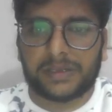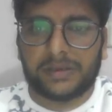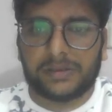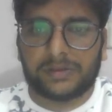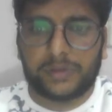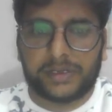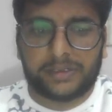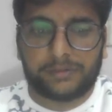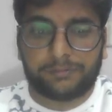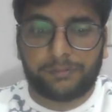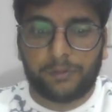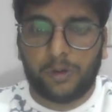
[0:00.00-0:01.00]
so it is
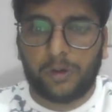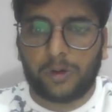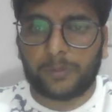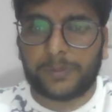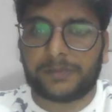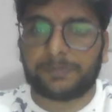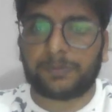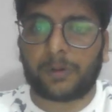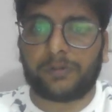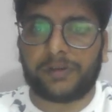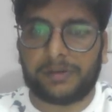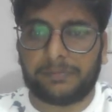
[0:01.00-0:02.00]
4 rupees
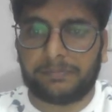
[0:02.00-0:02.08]
profit.